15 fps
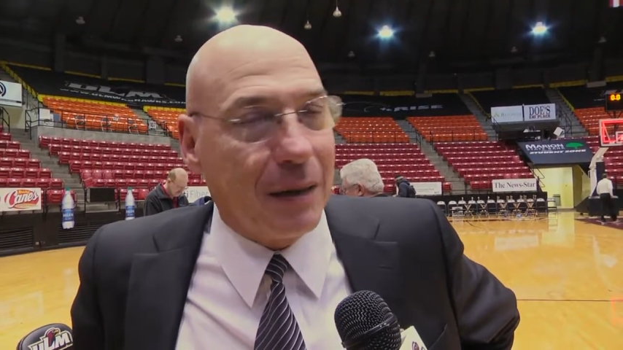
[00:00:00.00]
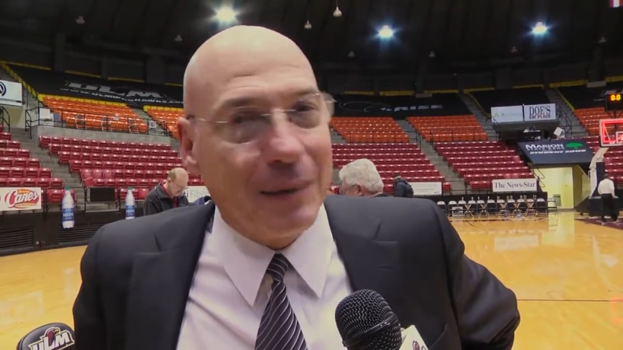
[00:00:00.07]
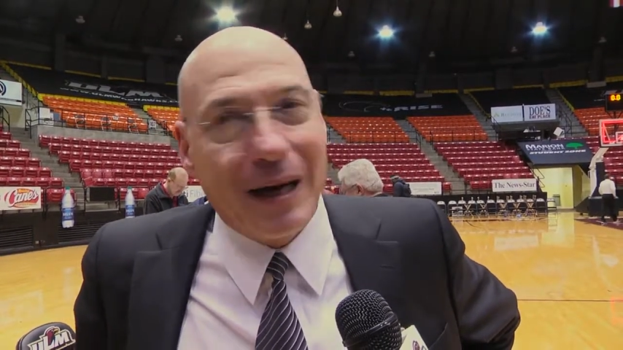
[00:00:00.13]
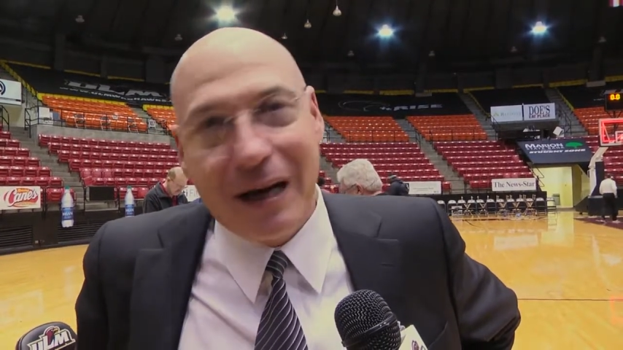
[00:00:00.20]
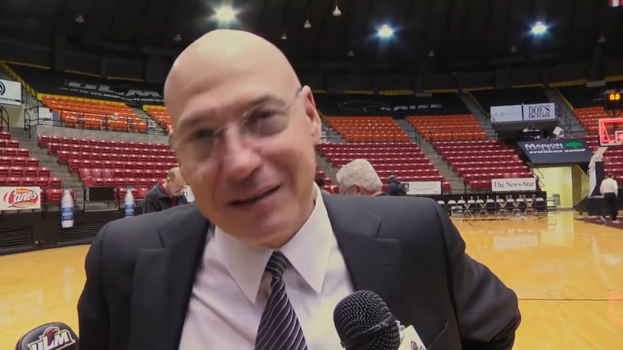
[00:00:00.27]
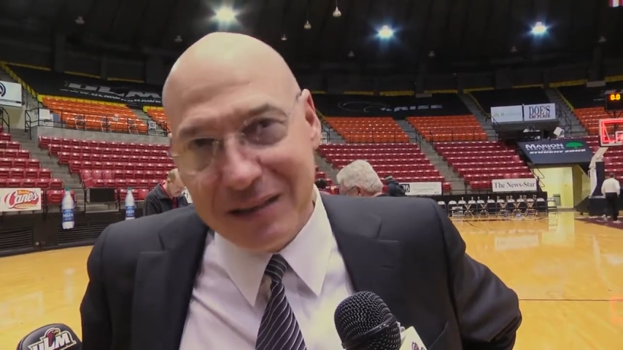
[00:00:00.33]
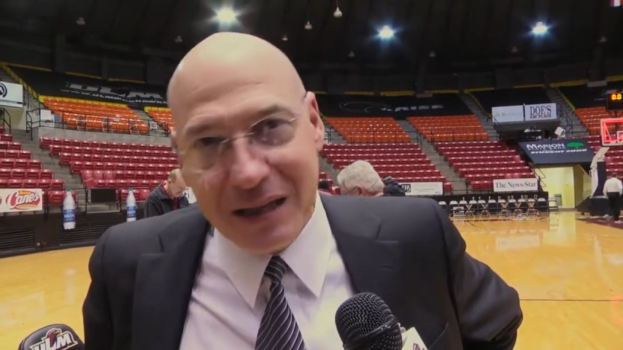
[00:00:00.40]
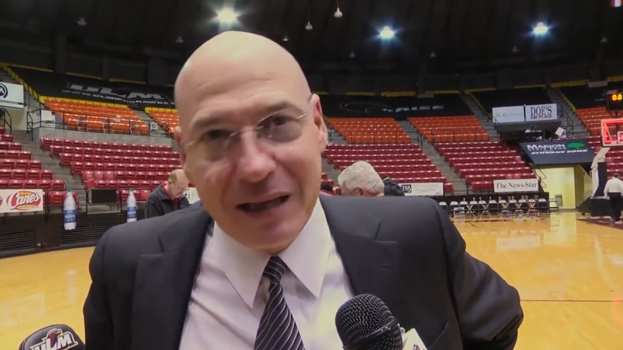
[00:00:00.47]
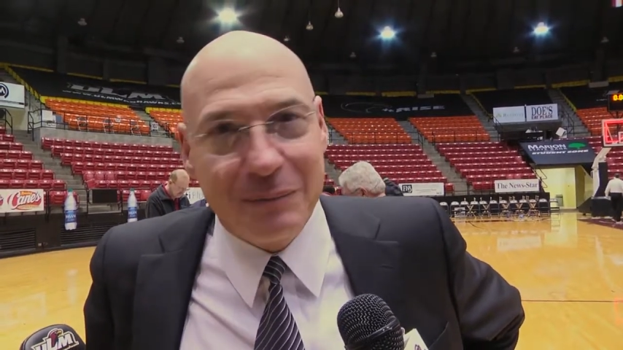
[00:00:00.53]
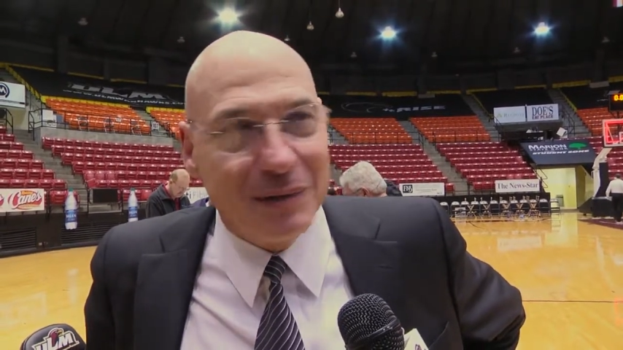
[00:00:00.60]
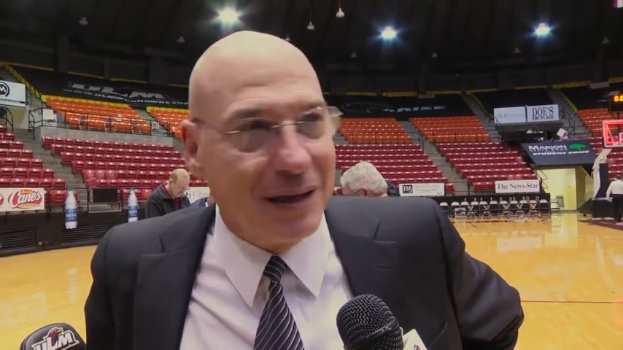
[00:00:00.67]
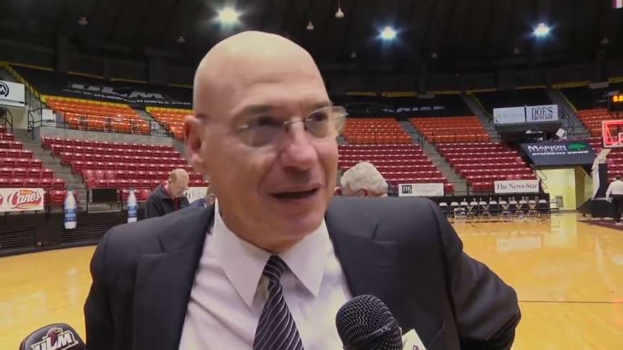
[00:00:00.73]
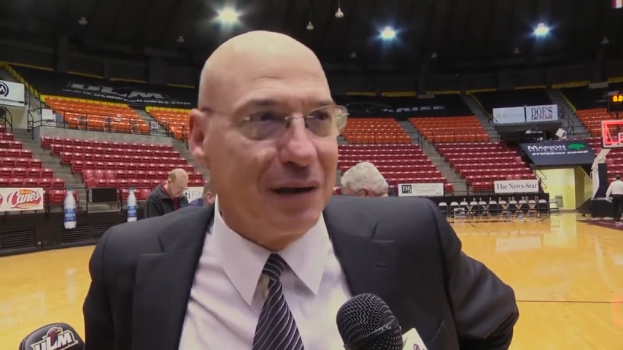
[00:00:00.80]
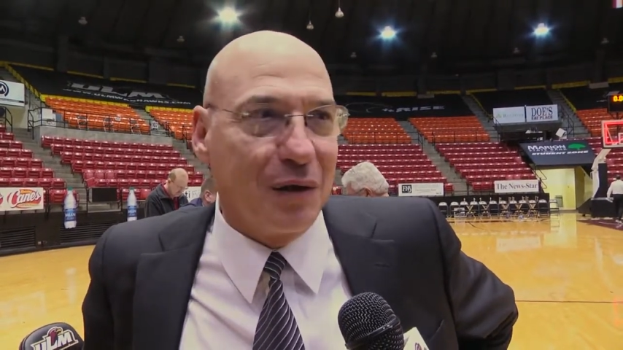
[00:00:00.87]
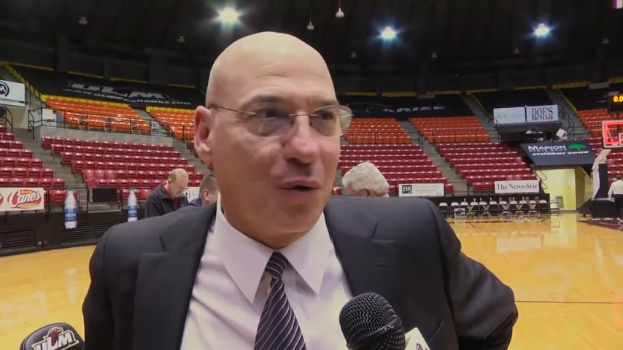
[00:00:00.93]
I mean, our team
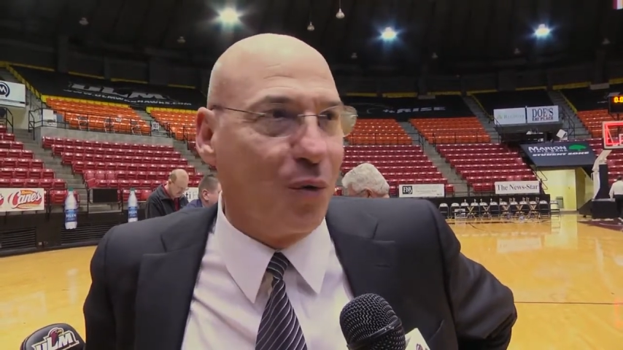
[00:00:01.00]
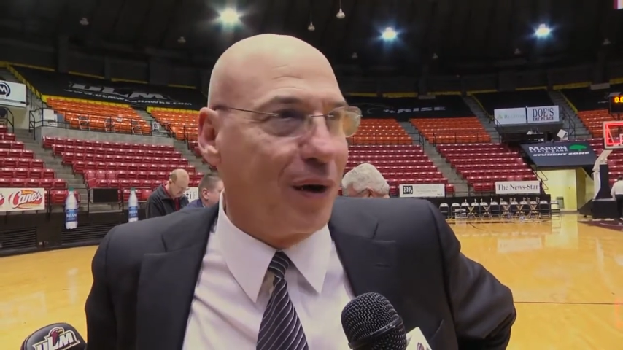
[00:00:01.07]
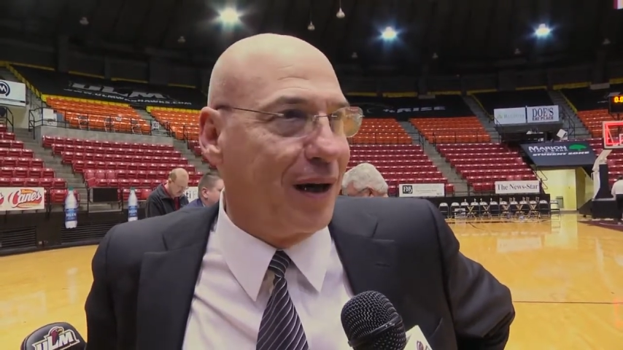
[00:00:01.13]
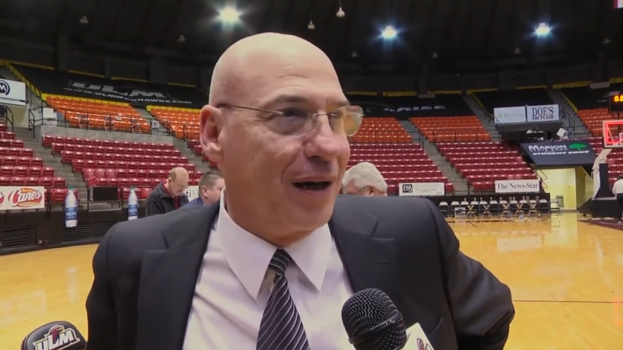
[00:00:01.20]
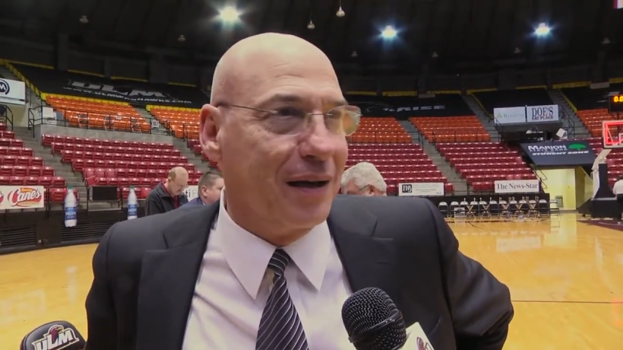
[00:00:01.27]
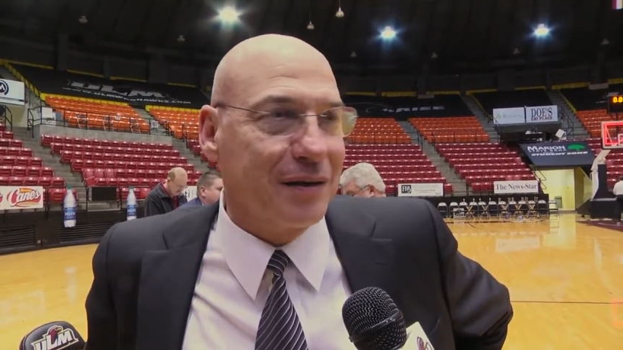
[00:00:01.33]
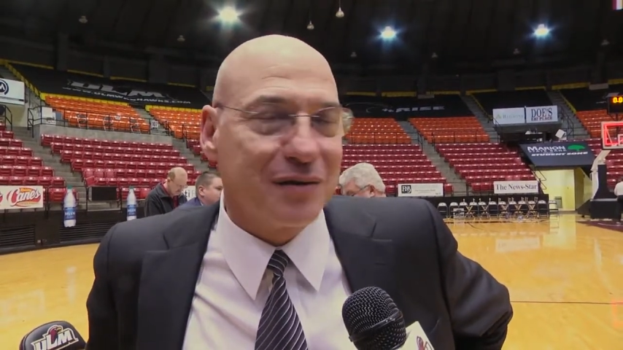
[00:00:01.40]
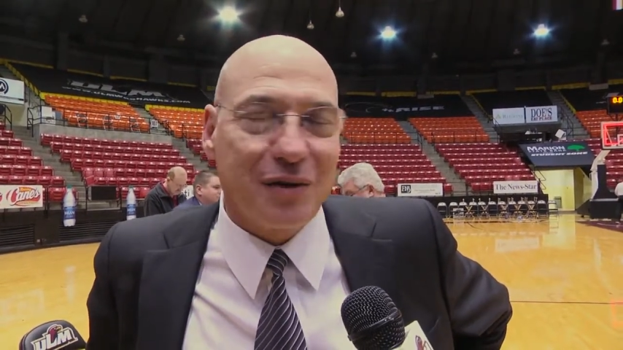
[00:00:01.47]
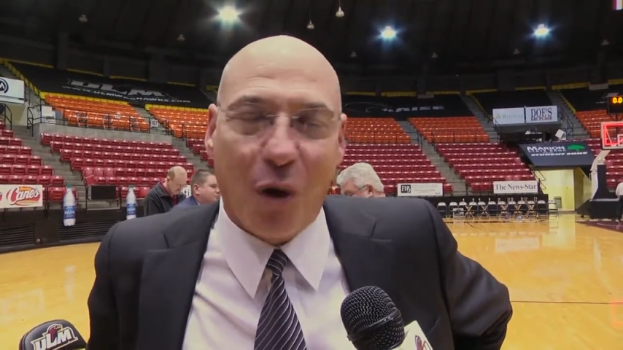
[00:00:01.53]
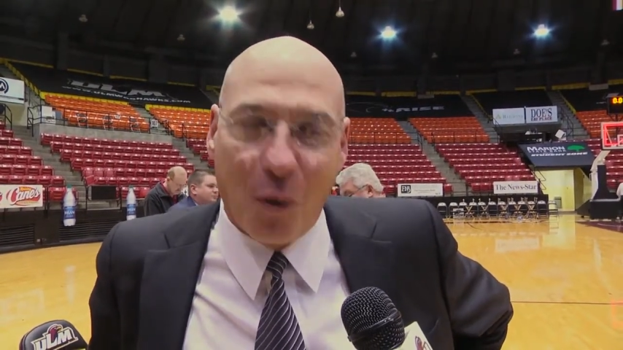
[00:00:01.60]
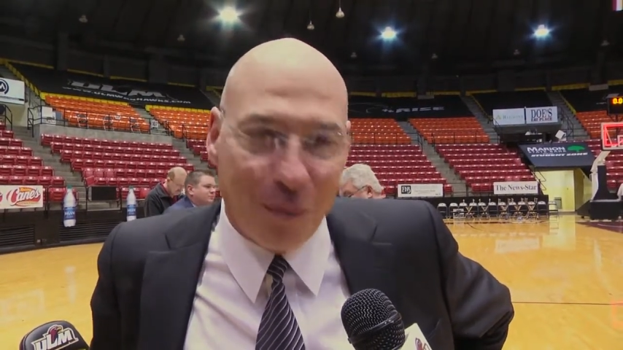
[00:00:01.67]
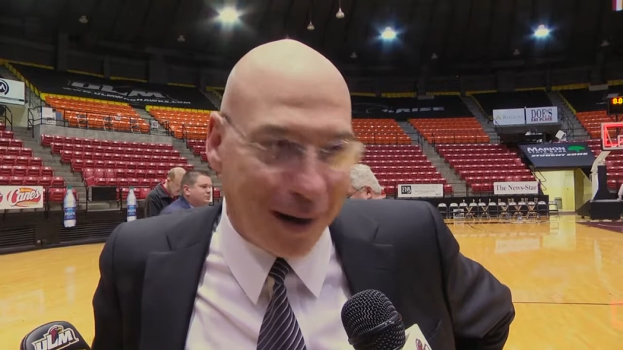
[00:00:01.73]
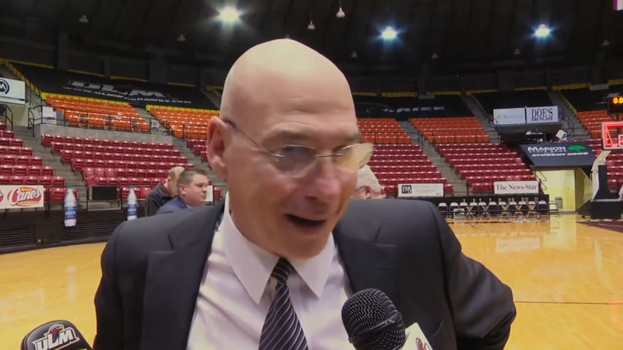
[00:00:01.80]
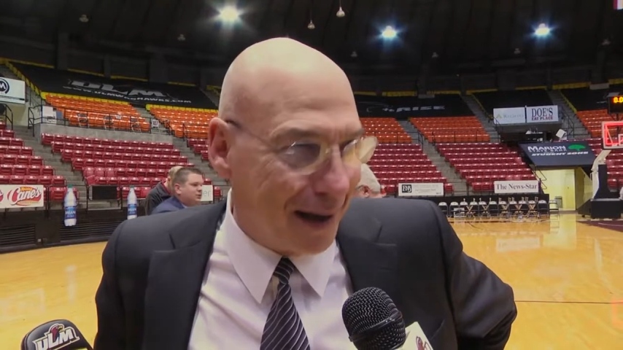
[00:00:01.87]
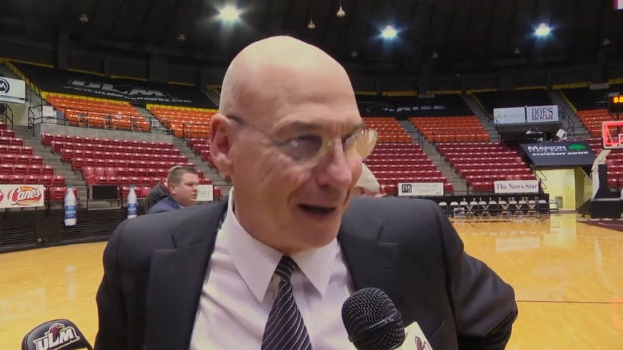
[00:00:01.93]
needed a win so
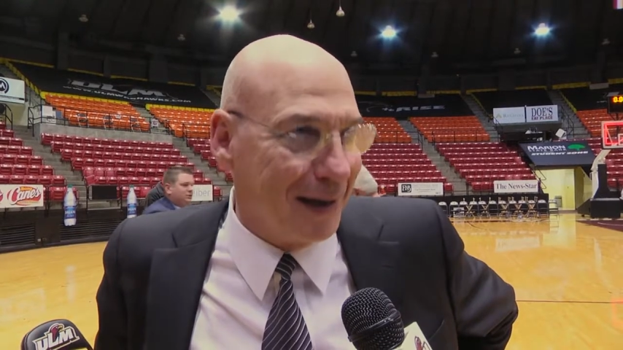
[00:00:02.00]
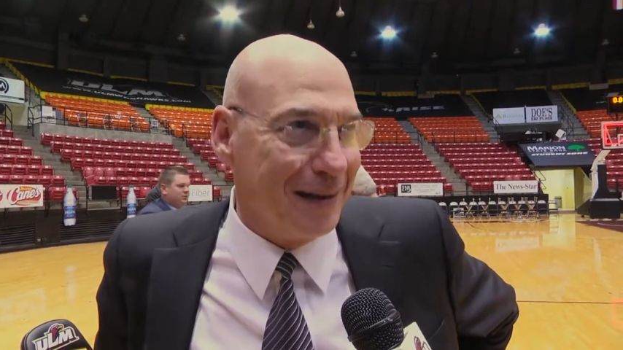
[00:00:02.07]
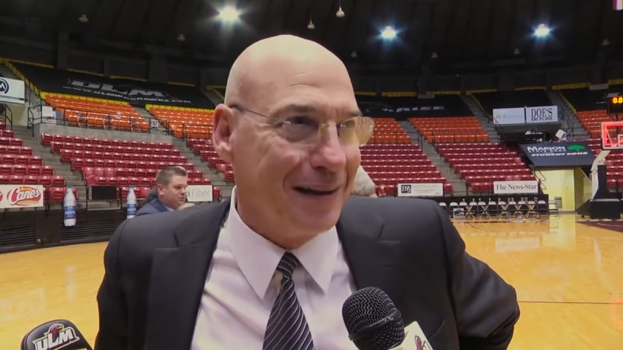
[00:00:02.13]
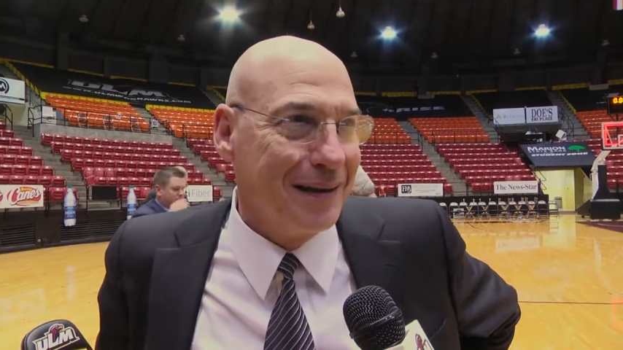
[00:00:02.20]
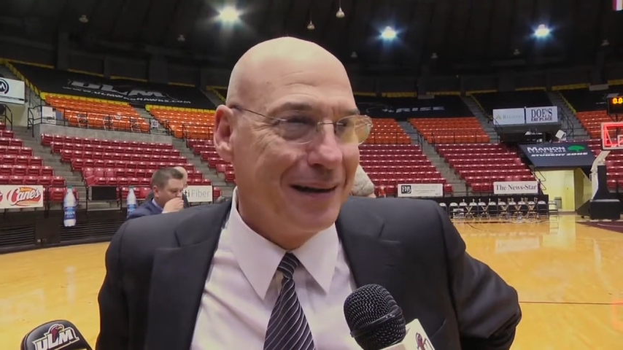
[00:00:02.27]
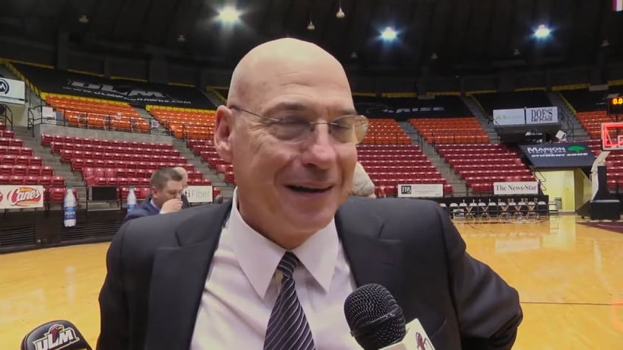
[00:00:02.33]
bad,